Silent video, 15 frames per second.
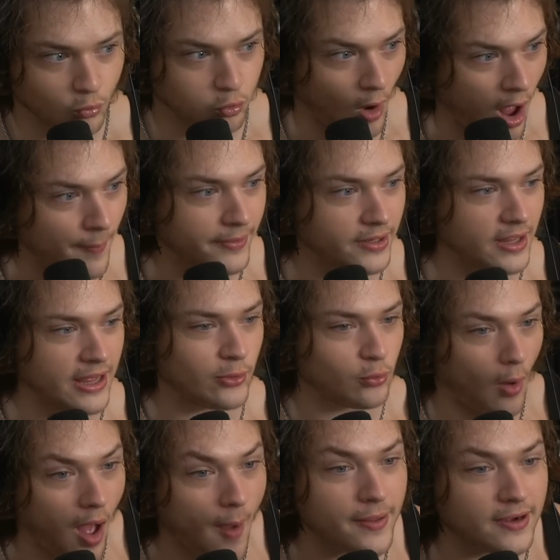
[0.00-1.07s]
Robin and
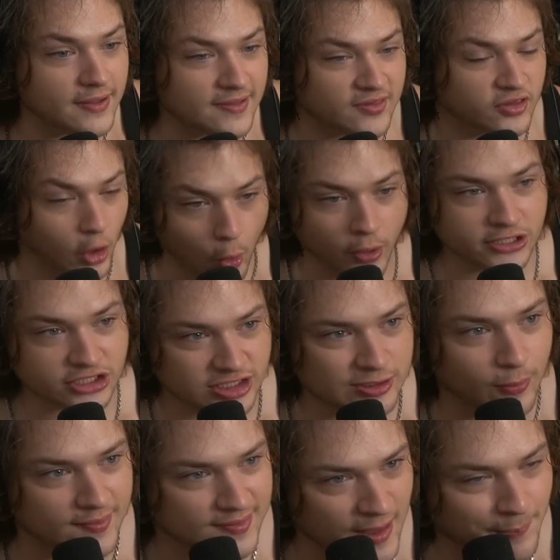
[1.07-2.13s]
Robin is doing shit
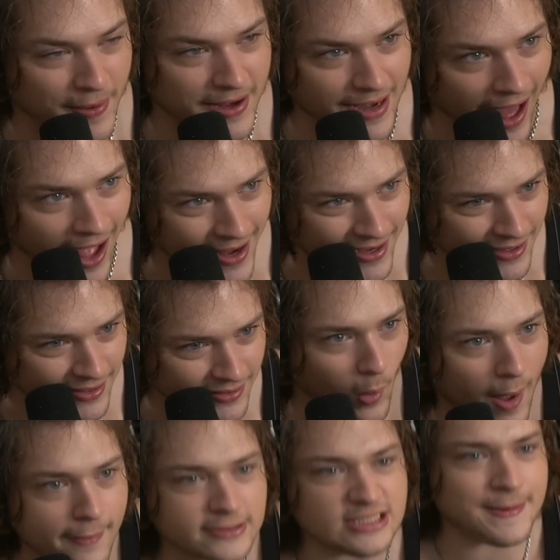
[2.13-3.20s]
with C P nine?
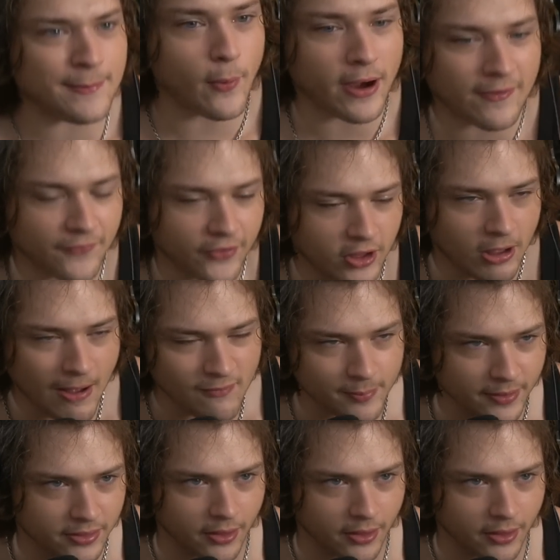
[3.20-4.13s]
Why would she be working for the government